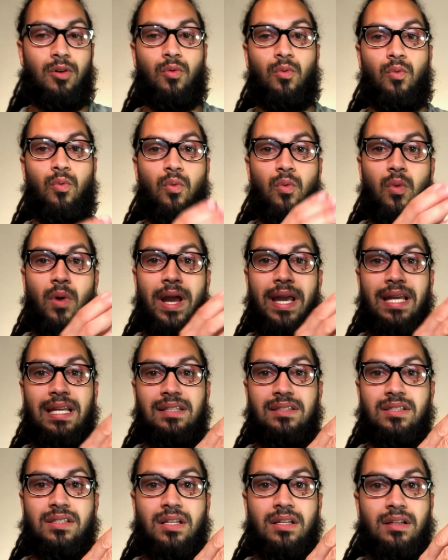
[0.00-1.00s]

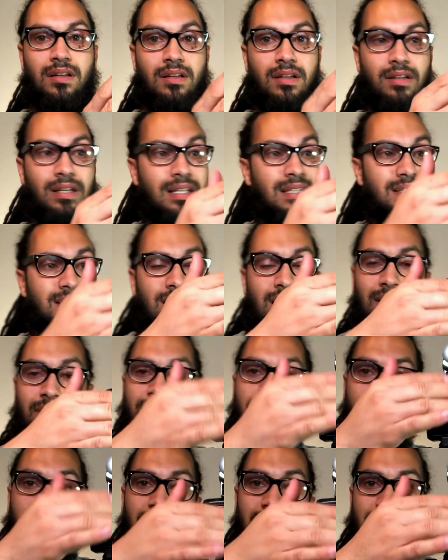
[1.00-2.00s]
weight, instead
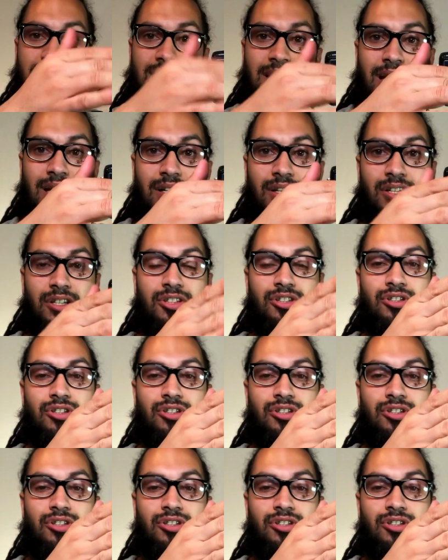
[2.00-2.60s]
of in the center,